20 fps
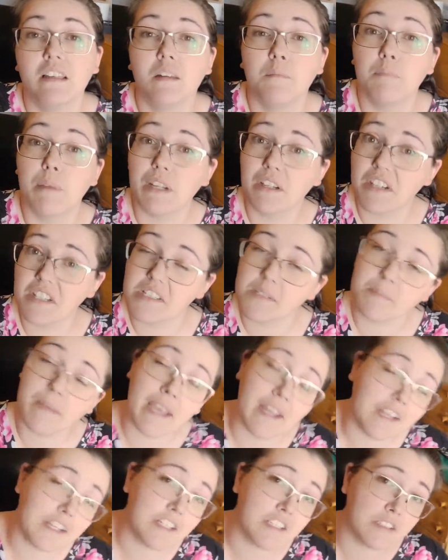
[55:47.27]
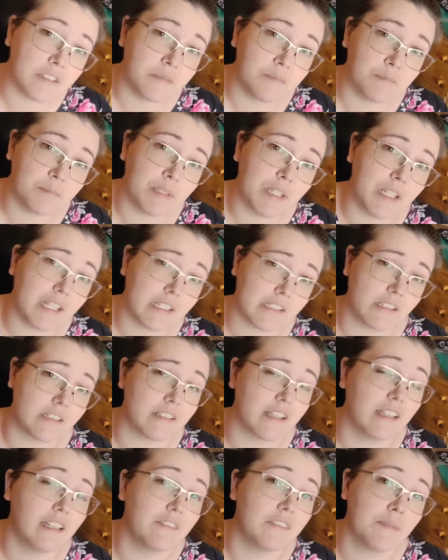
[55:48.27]
Better at Spanish, but that's because
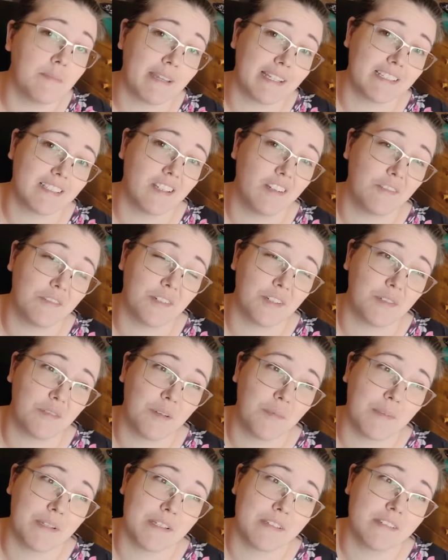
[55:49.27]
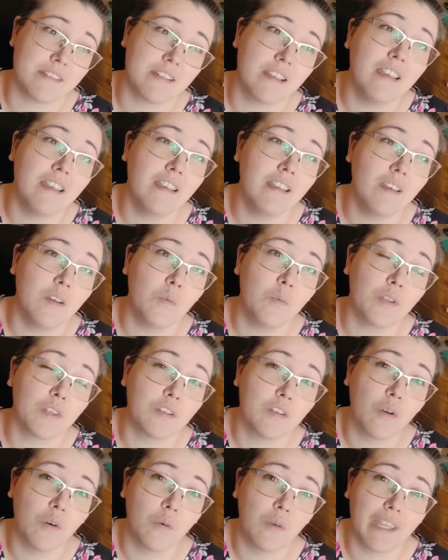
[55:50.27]
I lived in Mexico for 3 months with
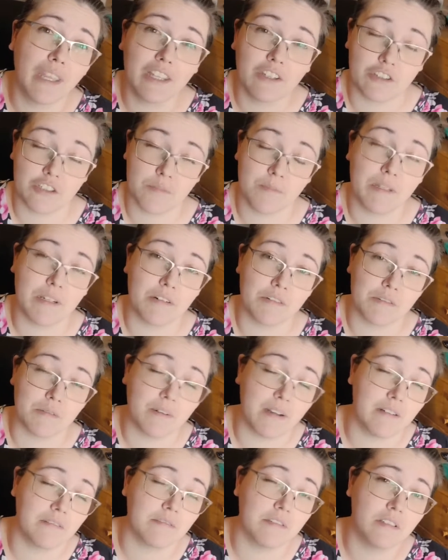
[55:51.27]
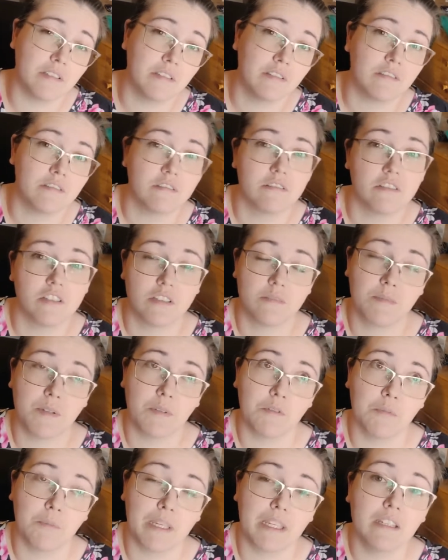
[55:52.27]
no English speakers around, just my
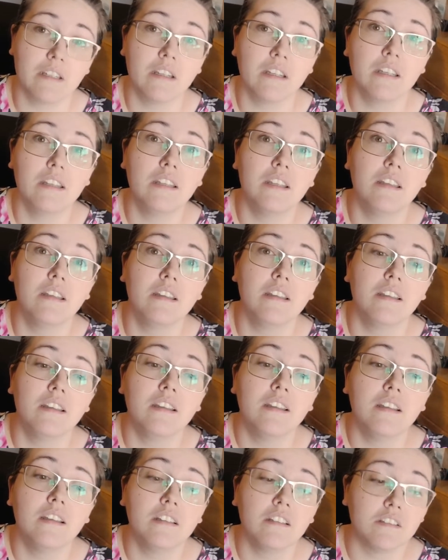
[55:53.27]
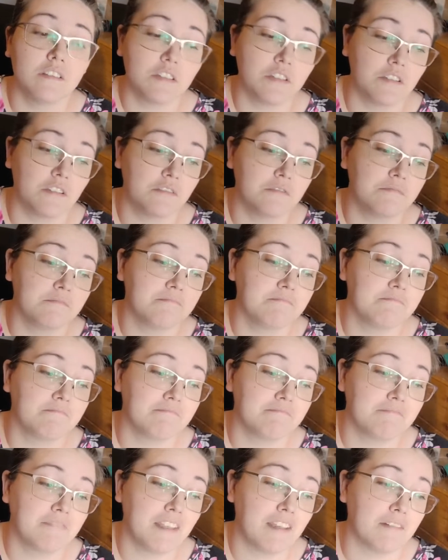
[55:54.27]
roommate. So
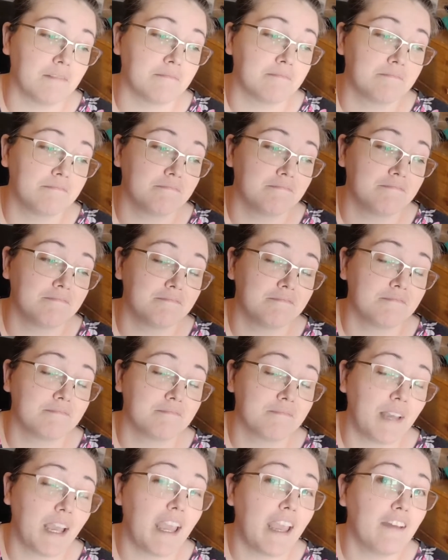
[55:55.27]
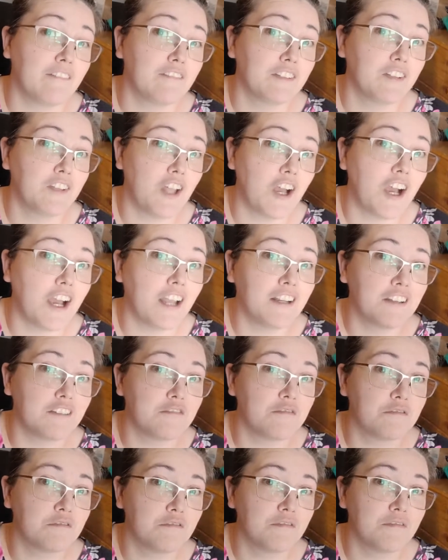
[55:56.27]
yeah, I have a lot
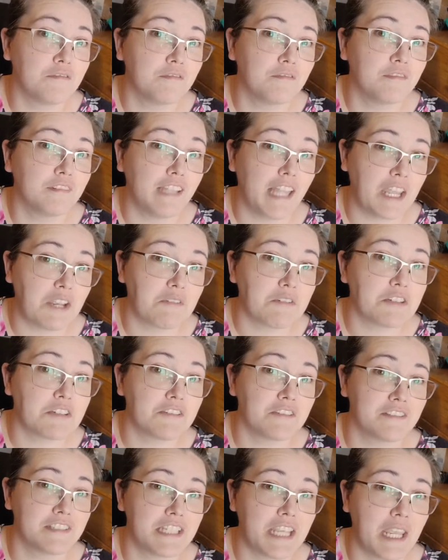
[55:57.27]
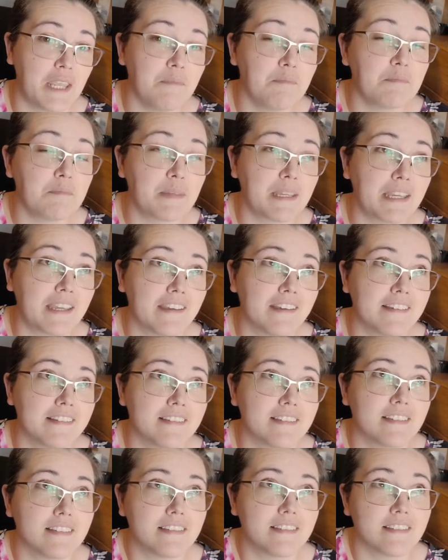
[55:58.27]
of languages on tape
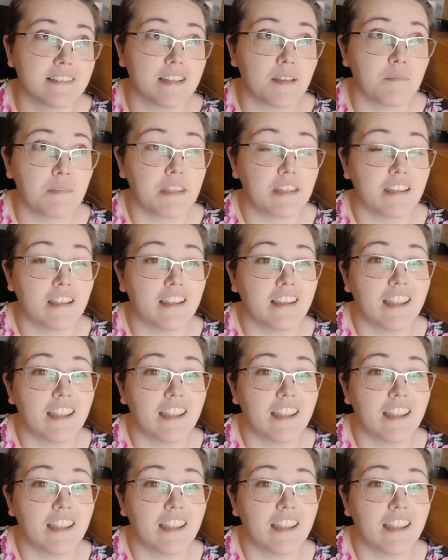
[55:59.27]
because it's something that